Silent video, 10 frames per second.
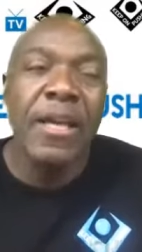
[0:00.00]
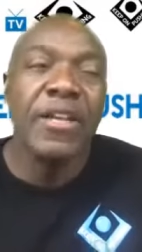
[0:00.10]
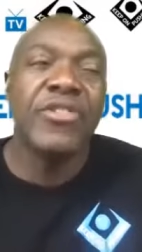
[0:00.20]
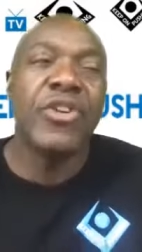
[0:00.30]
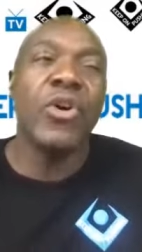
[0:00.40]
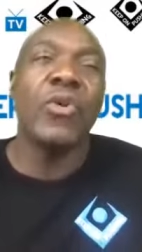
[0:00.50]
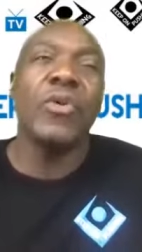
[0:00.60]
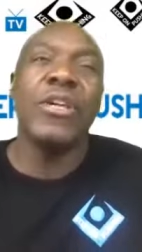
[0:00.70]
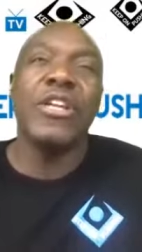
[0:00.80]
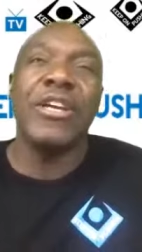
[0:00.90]
So,
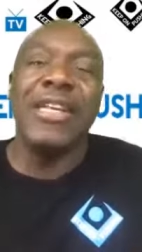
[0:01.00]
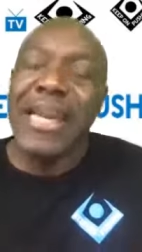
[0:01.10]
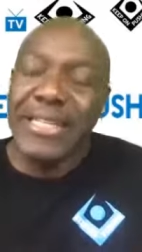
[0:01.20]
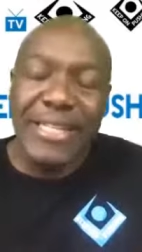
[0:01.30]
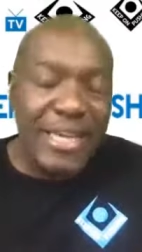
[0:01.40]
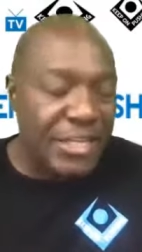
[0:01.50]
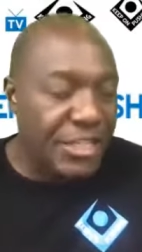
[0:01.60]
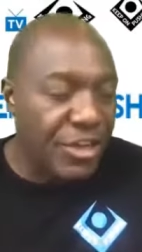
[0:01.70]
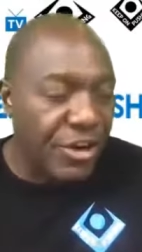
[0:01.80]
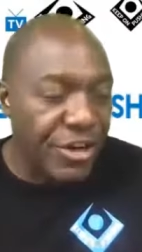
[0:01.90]
you know,
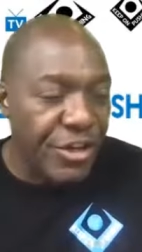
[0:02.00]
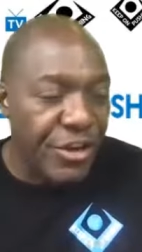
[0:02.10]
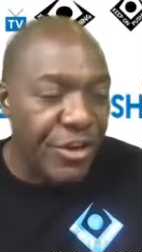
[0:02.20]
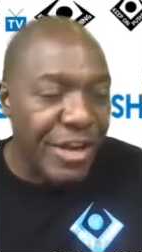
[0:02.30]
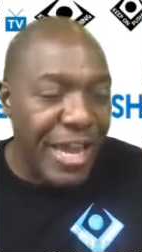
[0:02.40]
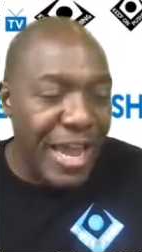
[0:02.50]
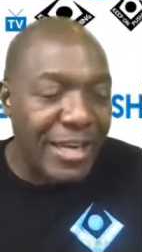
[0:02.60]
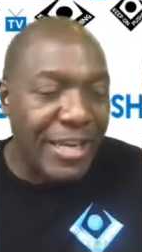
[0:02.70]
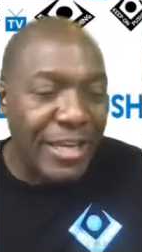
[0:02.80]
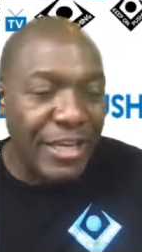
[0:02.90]
1980, you're
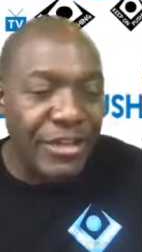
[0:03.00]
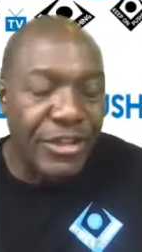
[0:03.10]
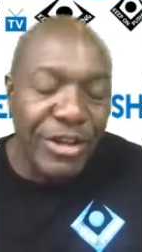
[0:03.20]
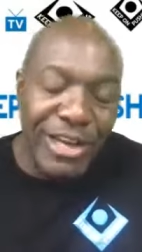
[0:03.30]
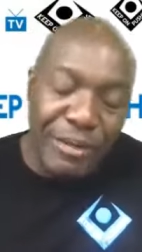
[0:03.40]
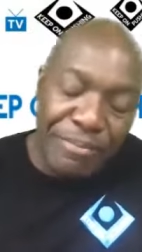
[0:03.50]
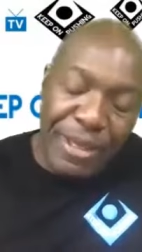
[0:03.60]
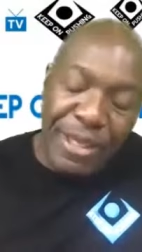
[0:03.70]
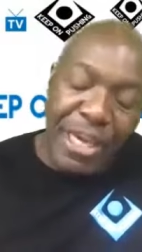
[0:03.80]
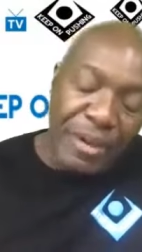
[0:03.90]
heading into the
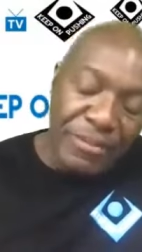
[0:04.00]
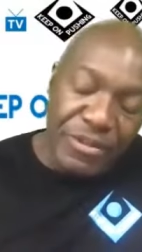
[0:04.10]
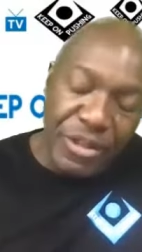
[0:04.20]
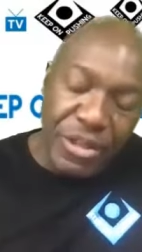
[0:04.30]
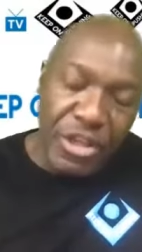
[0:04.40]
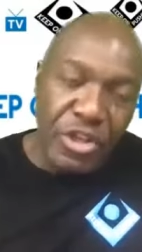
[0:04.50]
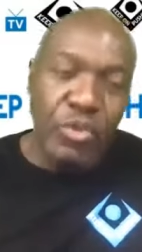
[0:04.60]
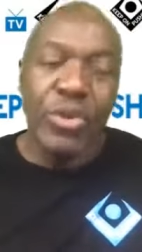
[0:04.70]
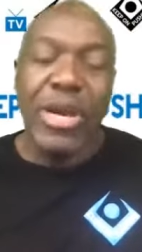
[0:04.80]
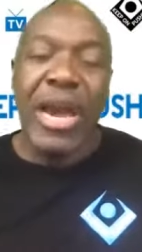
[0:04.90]
Olympic Games.
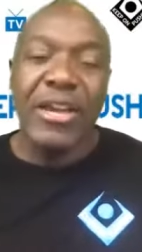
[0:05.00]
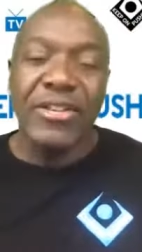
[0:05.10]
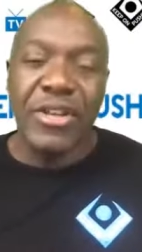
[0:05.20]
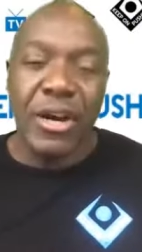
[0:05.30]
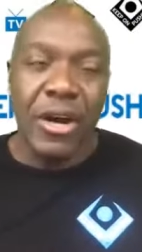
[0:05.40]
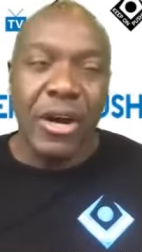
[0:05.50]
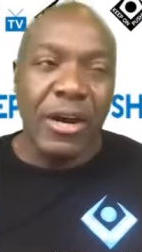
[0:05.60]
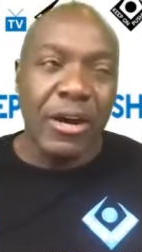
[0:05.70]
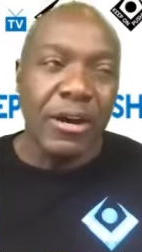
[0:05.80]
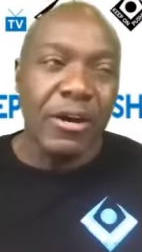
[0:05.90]
You guys
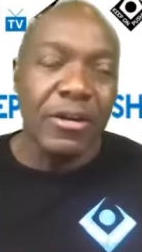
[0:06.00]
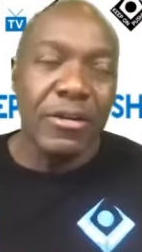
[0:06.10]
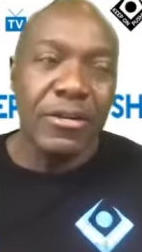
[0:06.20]
are